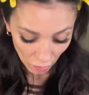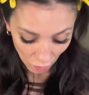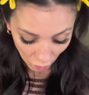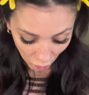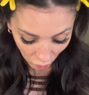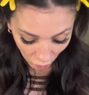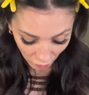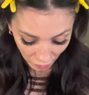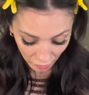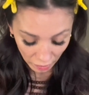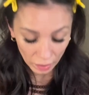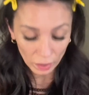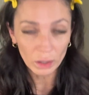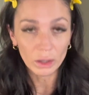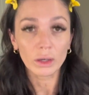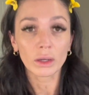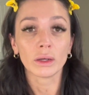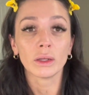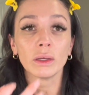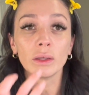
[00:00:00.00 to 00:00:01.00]
we are
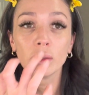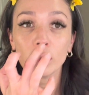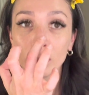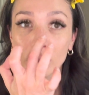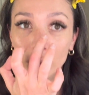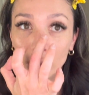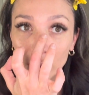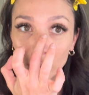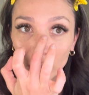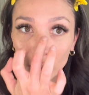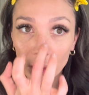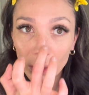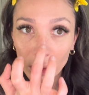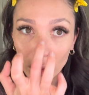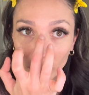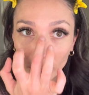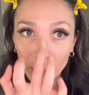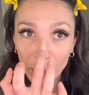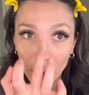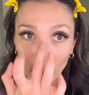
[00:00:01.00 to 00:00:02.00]
gonna
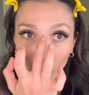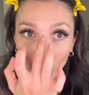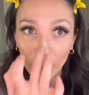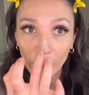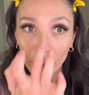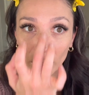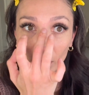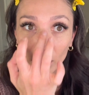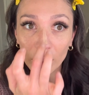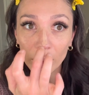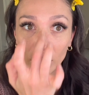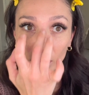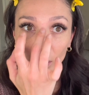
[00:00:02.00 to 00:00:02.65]
keep going.